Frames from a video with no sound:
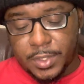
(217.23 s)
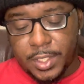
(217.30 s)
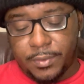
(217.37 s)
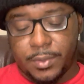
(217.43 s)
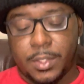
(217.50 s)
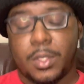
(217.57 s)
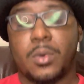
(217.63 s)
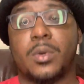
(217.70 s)

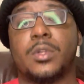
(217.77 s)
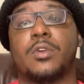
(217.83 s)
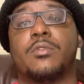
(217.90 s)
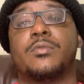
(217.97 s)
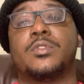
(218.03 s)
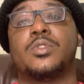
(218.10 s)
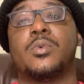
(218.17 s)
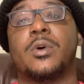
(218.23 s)
definitely going
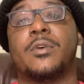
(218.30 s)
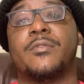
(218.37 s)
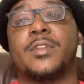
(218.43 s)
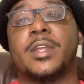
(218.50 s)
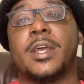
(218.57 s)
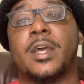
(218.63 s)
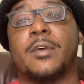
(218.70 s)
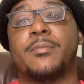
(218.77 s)
over 12 and
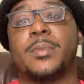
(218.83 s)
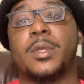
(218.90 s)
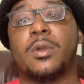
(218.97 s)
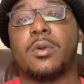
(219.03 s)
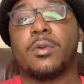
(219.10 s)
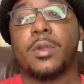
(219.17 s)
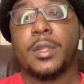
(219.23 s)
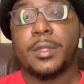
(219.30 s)
a half
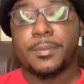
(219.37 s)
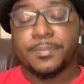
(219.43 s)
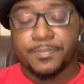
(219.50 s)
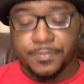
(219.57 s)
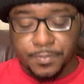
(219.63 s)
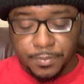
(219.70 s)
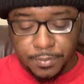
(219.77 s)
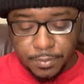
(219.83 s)
PRA.
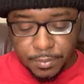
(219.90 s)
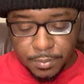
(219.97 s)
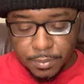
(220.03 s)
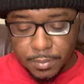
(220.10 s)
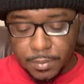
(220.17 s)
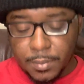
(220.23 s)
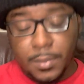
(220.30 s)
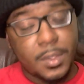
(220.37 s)

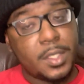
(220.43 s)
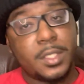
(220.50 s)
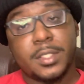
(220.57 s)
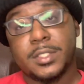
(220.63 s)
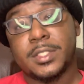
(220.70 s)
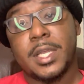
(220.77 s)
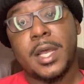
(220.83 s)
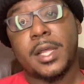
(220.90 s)

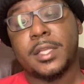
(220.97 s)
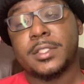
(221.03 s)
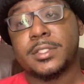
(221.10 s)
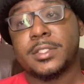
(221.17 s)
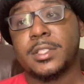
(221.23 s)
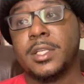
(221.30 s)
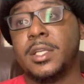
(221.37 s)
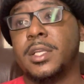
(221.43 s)
This
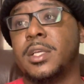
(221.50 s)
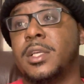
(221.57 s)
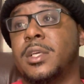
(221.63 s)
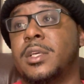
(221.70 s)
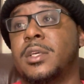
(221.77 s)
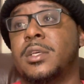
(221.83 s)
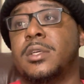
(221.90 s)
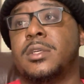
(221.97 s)
guy's
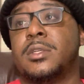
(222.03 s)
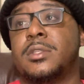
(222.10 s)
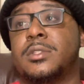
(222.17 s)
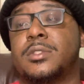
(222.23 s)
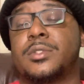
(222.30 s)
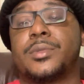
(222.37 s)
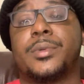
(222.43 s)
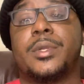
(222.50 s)

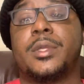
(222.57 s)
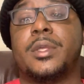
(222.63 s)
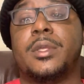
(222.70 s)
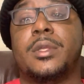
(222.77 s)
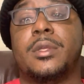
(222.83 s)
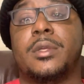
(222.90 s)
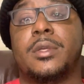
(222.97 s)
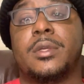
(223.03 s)

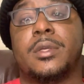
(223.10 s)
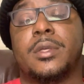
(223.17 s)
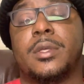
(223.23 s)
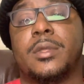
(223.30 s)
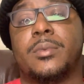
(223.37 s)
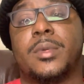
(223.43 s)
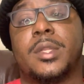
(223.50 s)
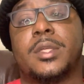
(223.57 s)
streaky,
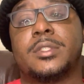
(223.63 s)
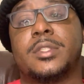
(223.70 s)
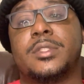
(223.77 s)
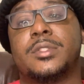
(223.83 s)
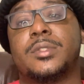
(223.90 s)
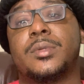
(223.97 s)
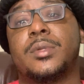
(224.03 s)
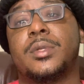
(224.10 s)
and when I say
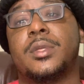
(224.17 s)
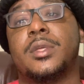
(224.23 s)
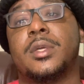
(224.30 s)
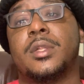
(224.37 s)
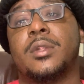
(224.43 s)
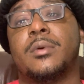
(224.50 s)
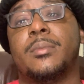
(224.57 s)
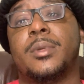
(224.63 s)
streaky, I
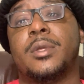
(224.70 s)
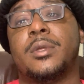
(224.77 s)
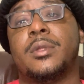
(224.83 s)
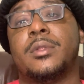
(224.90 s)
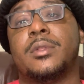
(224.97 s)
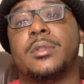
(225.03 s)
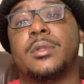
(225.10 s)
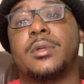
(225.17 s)
don't
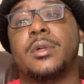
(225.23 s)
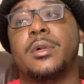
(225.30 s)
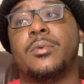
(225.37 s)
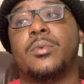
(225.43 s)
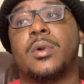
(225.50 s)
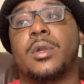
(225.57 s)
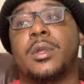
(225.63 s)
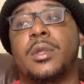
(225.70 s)
mean the good
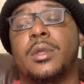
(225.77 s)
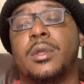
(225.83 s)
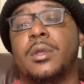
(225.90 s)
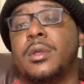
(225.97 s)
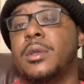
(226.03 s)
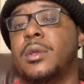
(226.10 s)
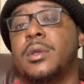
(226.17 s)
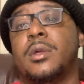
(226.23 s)
way.
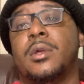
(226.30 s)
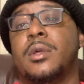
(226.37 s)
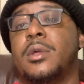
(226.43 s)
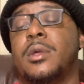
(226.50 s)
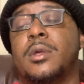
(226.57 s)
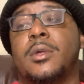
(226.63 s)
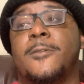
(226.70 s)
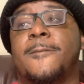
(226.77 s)

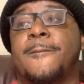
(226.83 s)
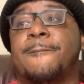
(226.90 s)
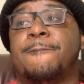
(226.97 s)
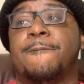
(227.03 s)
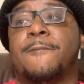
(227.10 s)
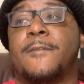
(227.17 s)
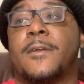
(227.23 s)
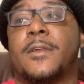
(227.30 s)

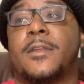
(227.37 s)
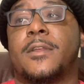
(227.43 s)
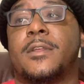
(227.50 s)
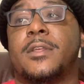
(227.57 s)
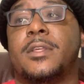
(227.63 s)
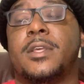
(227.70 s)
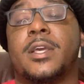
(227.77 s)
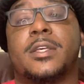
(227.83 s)
Like,
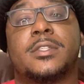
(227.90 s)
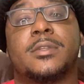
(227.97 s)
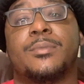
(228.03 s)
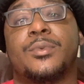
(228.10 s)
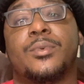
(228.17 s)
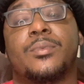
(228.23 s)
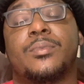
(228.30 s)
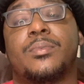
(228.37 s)
he has some of
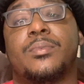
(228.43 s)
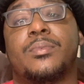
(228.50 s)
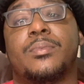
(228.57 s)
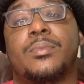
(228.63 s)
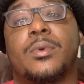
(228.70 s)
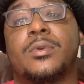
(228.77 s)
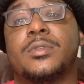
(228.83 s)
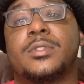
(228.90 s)
the
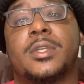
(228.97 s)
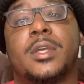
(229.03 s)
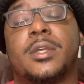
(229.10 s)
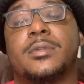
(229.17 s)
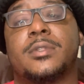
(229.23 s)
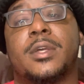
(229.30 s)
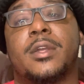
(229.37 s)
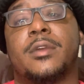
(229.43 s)
worst
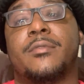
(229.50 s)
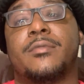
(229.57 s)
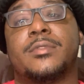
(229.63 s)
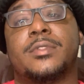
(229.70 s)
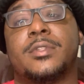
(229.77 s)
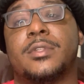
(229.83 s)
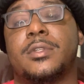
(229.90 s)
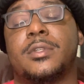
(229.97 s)
games I ever
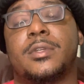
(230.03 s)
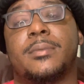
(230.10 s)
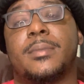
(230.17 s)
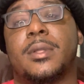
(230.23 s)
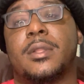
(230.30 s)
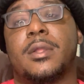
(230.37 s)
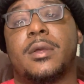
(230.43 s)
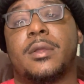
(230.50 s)
seen in
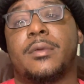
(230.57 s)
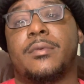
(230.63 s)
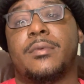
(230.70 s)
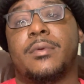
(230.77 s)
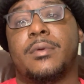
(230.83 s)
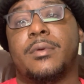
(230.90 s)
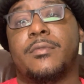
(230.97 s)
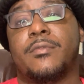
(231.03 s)
my life
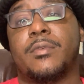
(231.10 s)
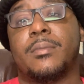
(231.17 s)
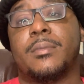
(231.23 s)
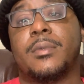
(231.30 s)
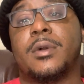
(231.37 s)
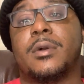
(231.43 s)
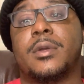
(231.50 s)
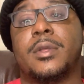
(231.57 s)
from
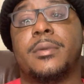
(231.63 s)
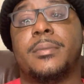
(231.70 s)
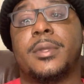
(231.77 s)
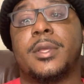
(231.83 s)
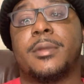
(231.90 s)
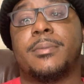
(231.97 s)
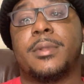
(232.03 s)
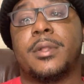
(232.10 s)
an
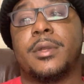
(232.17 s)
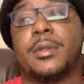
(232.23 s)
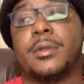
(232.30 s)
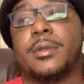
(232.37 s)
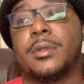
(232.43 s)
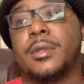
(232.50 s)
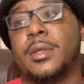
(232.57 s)
NBA player.